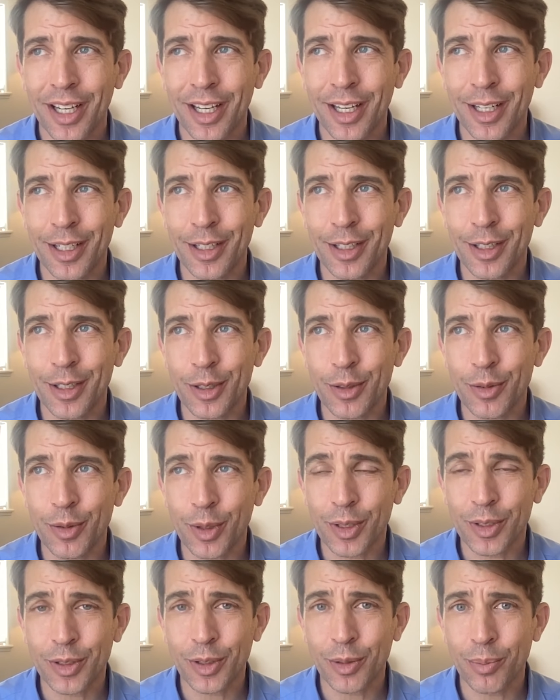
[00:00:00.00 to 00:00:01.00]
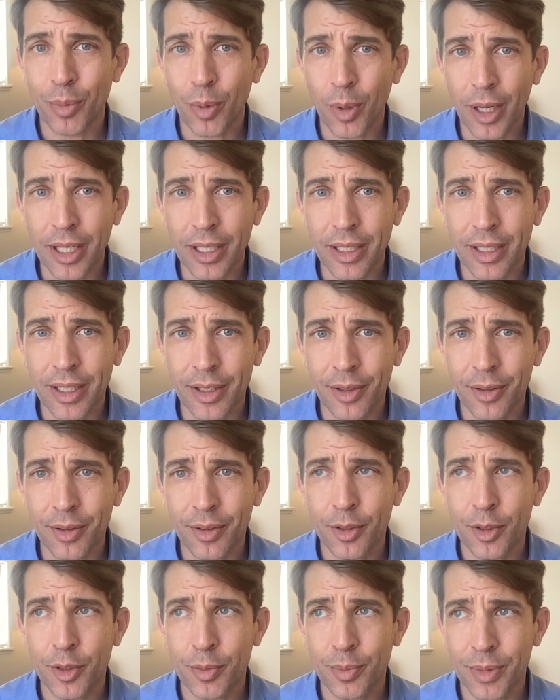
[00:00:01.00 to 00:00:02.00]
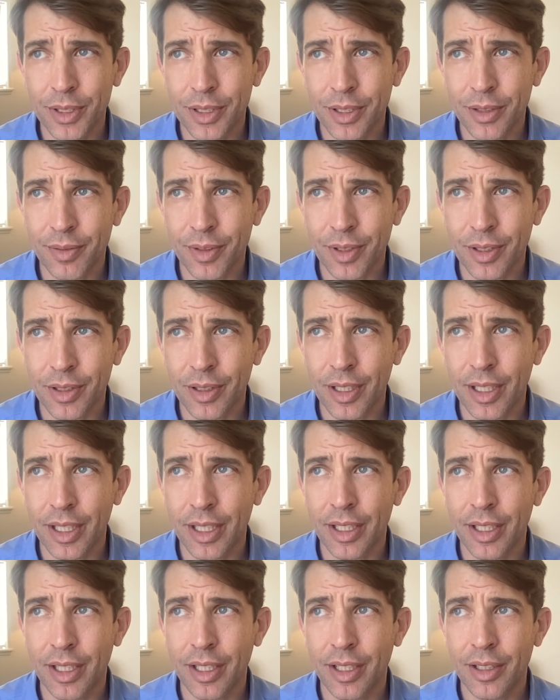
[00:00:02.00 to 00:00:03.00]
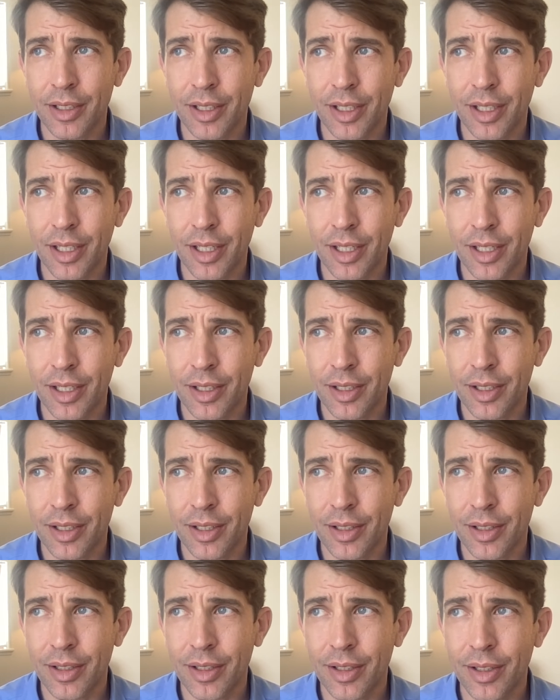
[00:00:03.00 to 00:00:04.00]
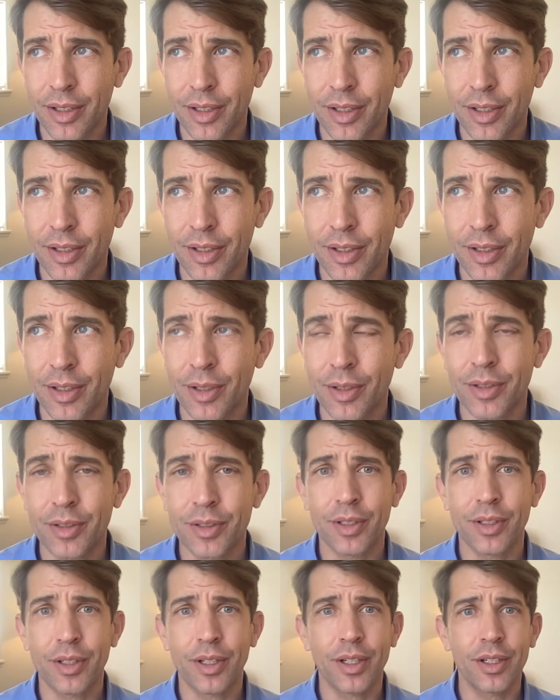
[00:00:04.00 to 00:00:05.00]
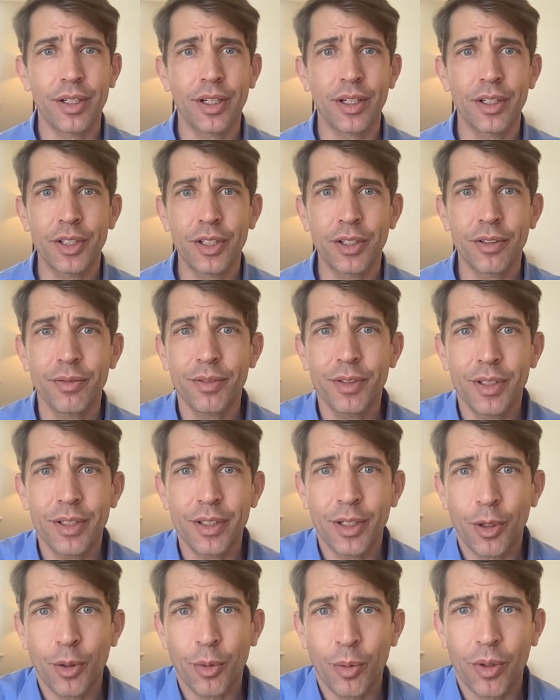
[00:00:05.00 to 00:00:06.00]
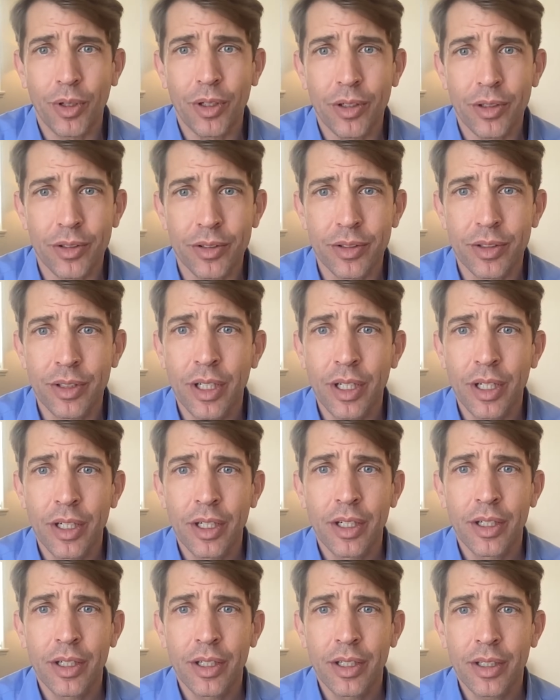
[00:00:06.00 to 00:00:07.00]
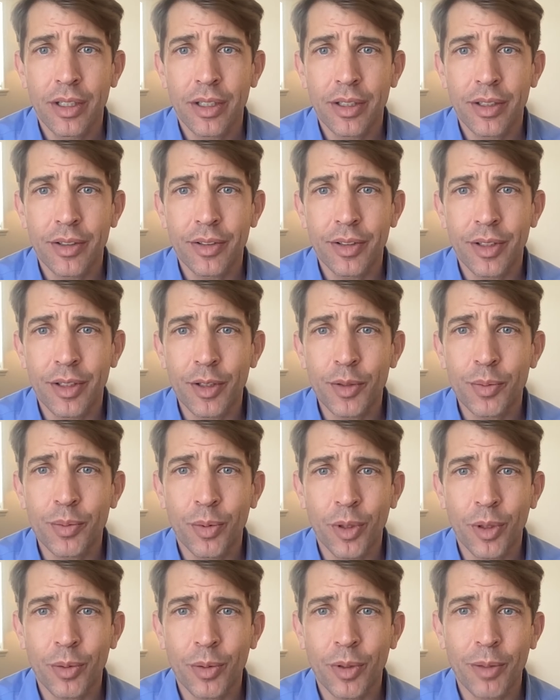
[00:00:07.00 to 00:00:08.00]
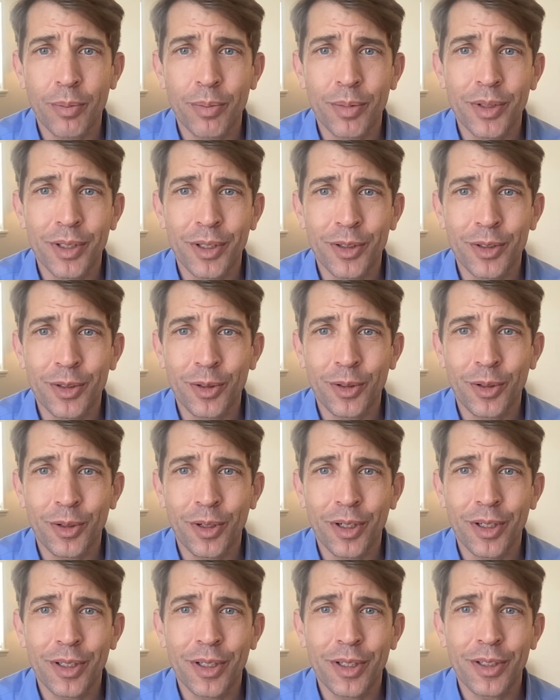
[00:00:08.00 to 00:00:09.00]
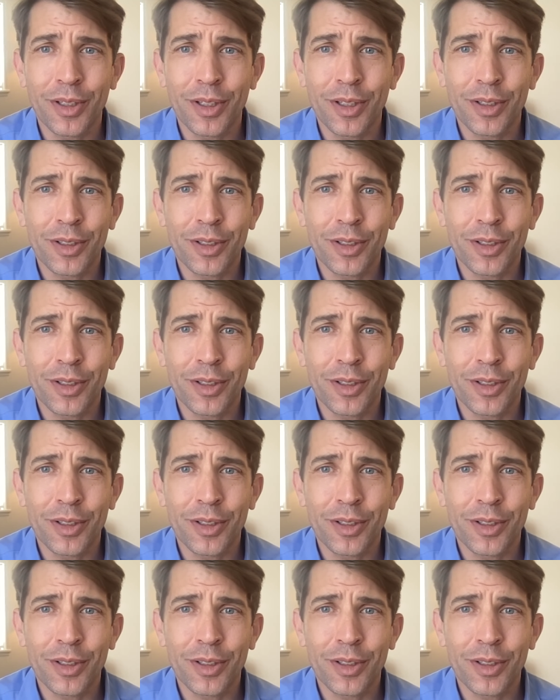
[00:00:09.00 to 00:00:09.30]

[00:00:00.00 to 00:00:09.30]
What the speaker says: and you focus on brain health specifically. And there is a shift in your world, because at this point we're up in your story,